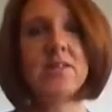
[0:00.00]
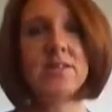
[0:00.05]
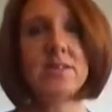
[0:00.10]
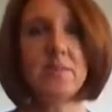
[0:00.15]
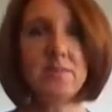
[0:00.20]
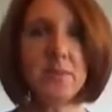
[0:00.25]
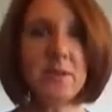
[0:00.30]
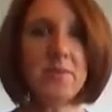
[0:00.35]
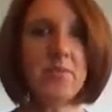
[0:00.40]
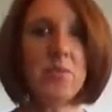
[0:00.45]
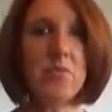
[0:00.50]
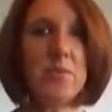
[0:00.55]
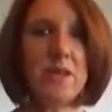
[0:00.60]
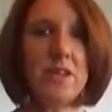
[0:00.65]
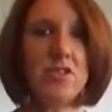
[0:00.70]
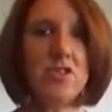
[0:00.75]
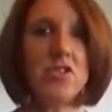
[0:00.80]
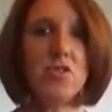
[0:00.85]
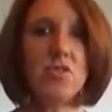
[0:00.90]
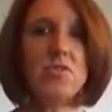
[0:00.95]
Some people may
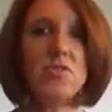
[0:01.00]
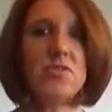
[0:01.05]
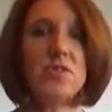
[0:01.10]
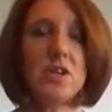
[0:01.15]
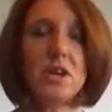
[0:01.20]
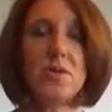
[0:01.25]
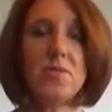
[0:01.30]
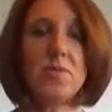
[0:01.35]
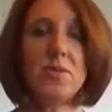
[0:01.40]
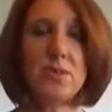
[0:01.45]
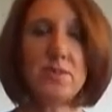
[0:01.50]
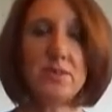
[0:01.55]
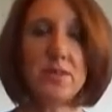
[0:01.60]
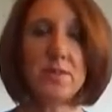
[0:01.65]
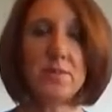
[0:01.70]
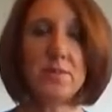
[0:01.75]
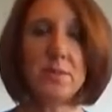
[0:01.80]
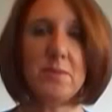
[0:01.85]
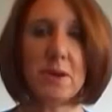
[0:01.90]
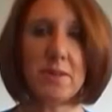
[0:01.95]
choose to come to
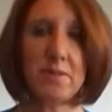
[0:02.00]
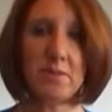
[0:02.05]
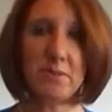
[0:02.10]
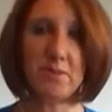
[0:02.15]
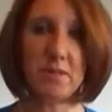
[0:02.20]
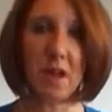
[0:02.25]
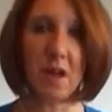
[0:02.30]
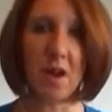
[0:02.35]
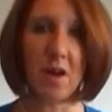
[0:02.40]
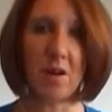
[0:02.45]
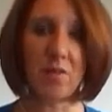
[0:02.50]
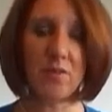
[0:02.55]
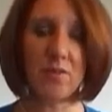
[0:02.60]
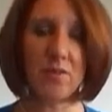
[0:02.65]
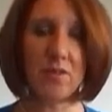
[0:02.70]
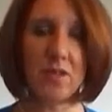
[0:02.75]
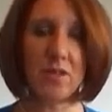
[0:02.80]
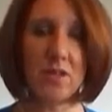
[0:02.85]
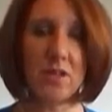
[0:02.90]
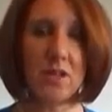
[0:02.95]
see me by
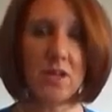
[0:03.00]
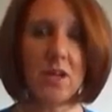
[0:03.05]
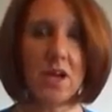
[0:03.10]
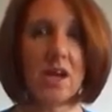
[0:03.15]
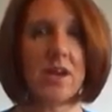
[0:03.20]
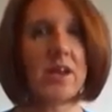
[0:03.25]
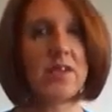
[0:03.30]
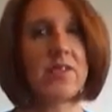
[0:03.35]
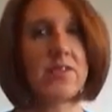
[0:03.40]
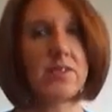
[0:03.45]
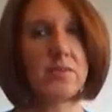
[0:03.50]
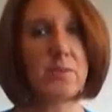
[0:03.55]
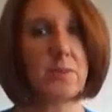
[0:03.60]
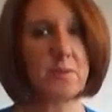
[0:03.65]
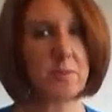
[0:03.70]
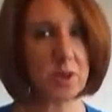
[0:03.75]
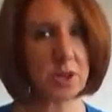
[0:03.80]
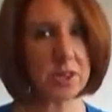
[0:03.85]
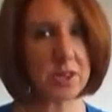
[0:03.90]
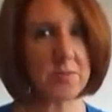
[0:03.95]
themselves, and others may
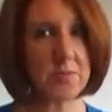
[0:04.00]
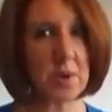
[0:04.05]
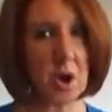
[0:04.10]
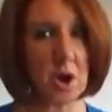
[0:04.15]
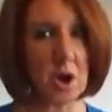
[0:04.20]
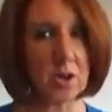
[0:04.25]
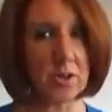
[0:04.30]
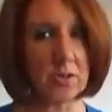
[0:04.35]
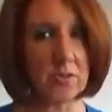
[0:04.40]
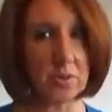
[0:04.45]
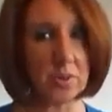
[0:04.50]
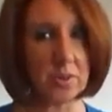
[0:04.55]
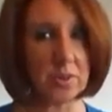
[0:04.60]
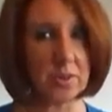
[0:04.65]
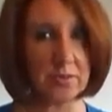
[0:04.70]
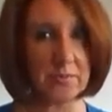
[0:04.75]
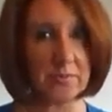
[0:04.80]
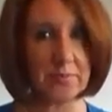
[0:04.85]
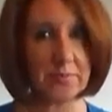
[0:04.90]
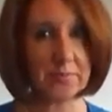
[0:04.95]
bring their partners with
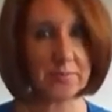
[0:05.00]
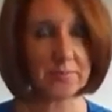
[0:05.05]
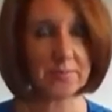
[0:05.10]
them.